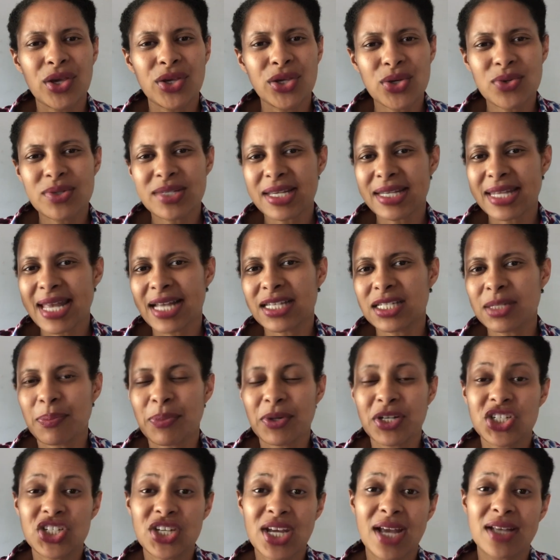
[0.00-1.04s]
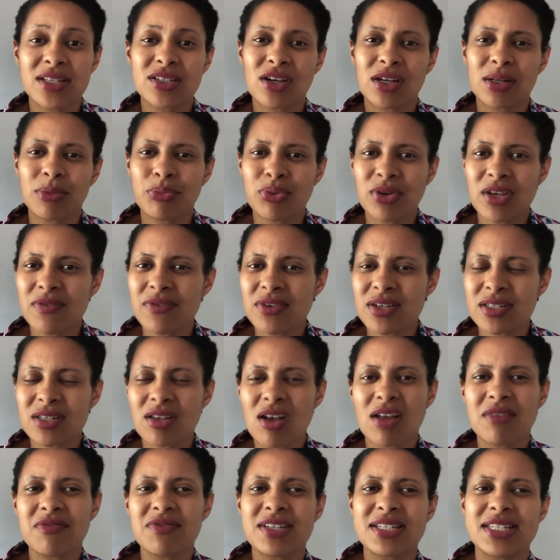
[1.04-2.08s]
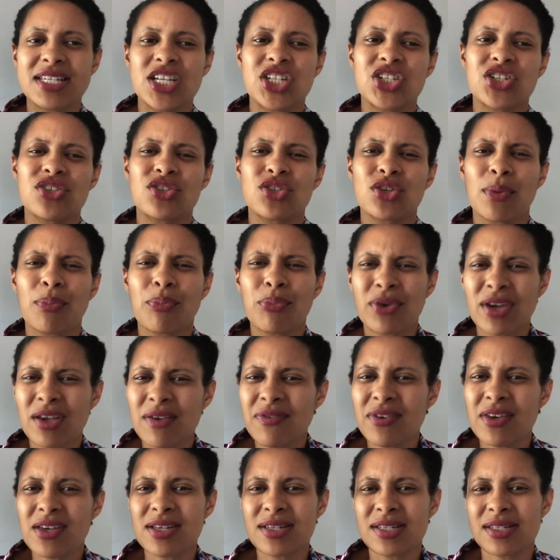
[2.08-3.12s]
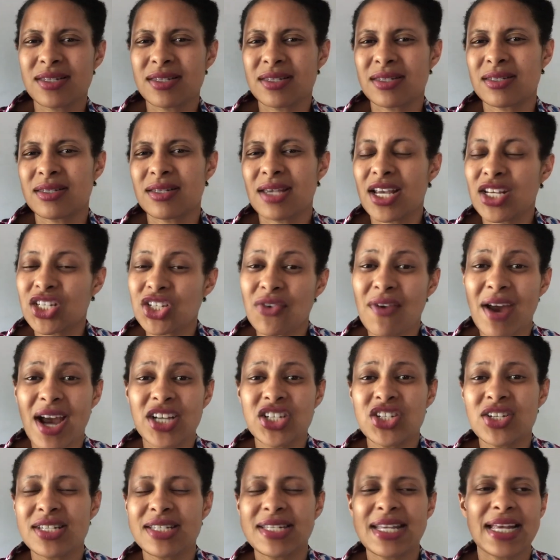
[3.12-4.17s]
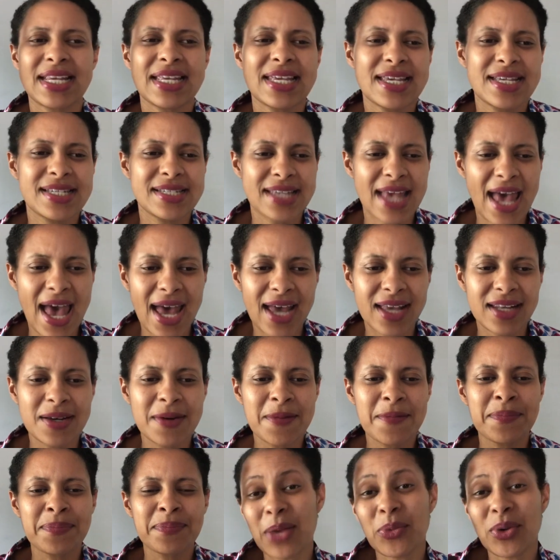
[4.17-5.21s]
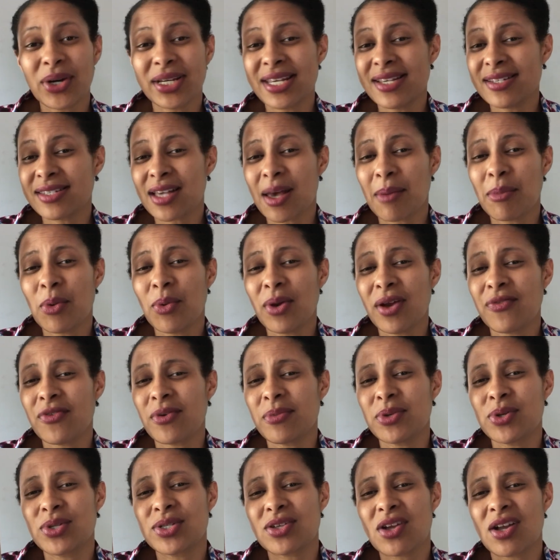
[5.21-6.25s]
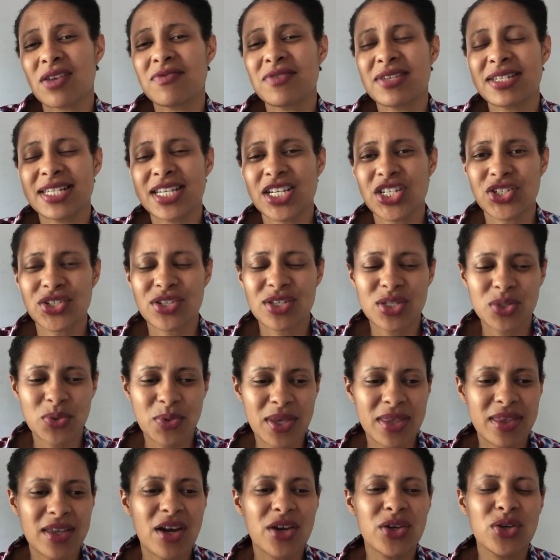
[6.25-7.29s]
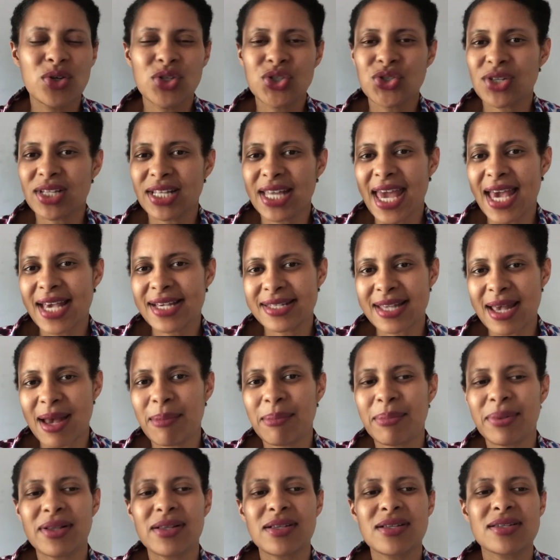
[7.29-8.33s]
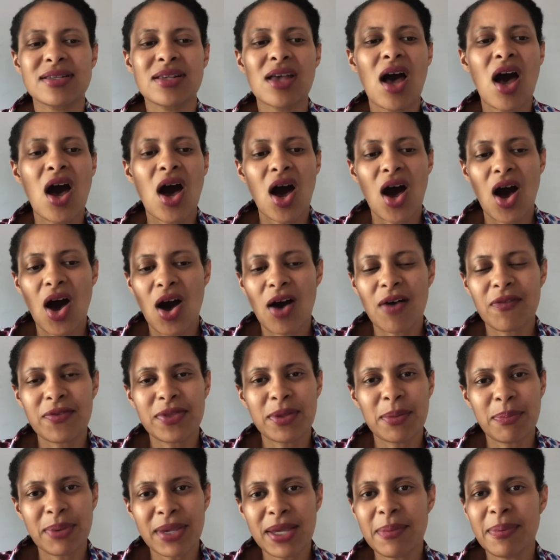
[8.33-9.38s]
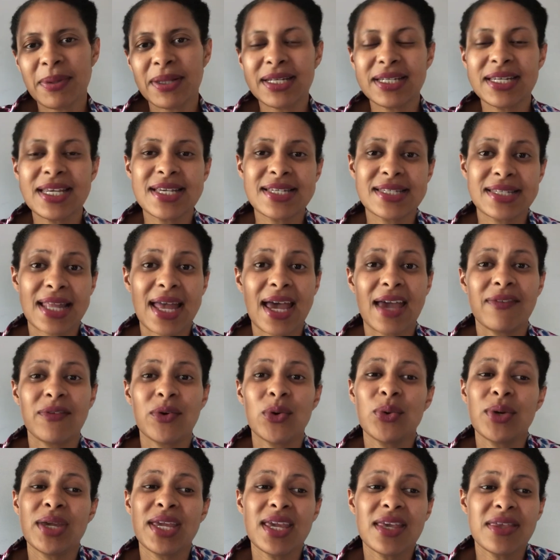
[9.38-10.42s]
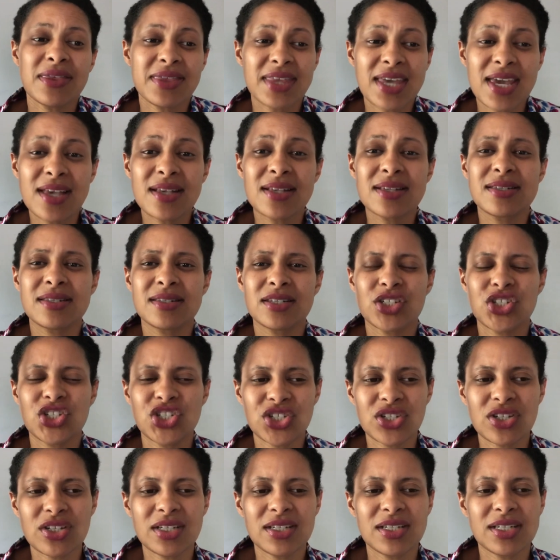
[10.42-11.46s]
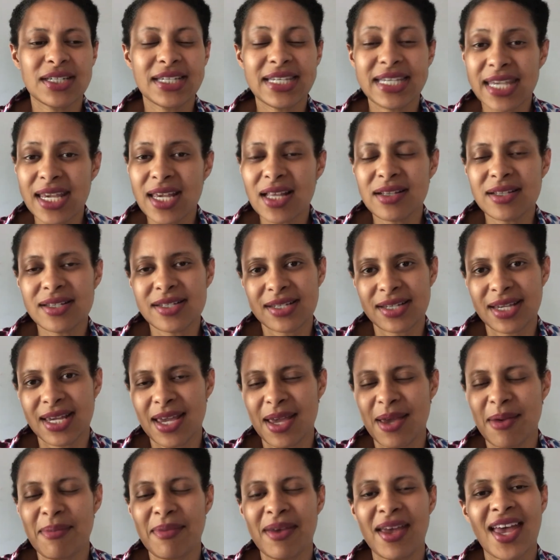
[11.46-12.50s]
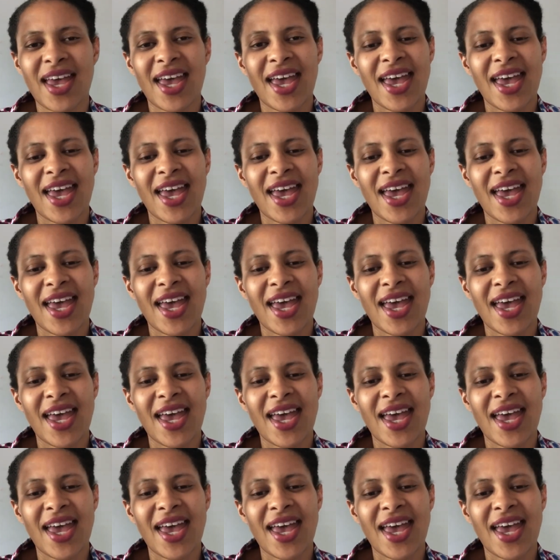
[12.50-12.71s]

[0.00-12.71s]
using that to project on previous conversations or previous interactions that he's had. And what he's come away from those conversations with are usually examples of the people in his life who he thinks should yield to him,